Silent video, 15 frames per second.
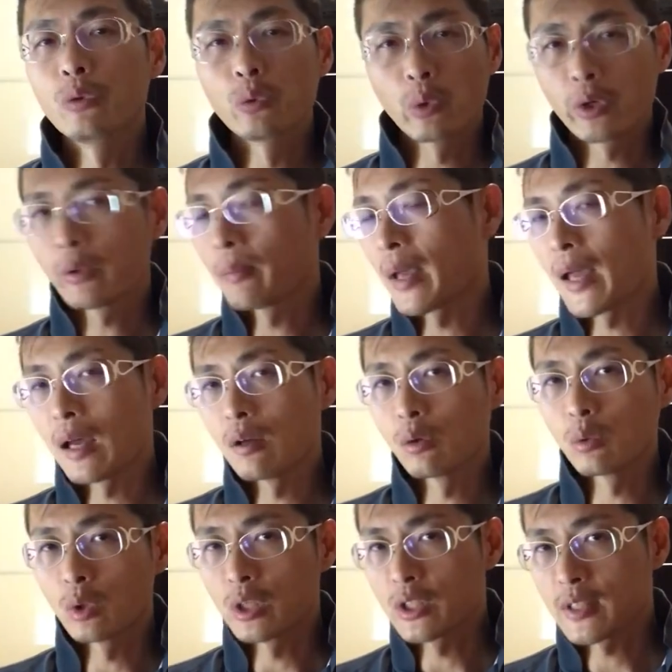
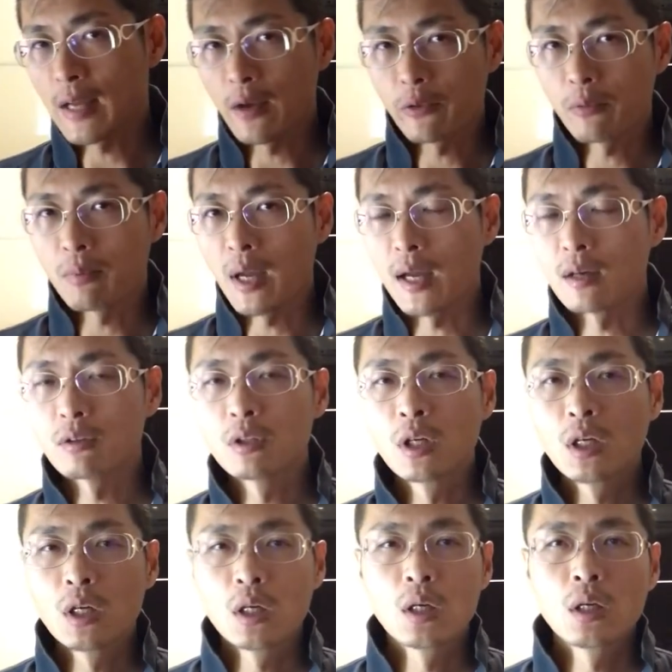northbound or southbound.
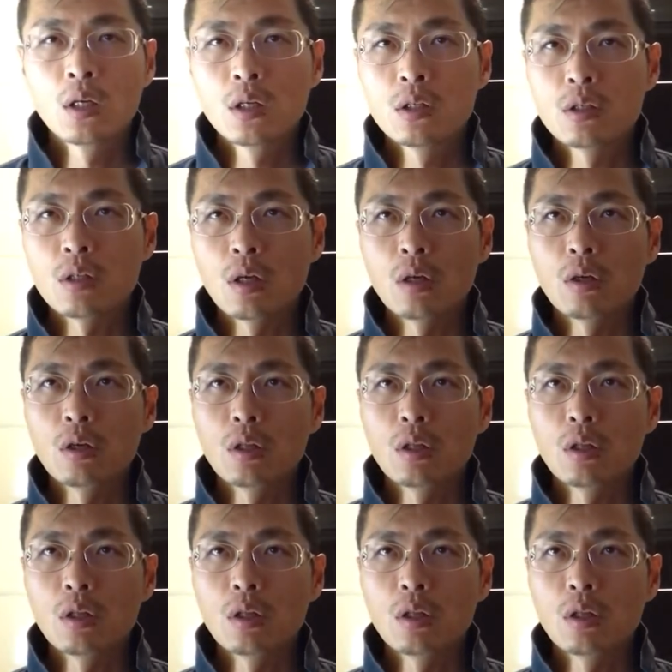So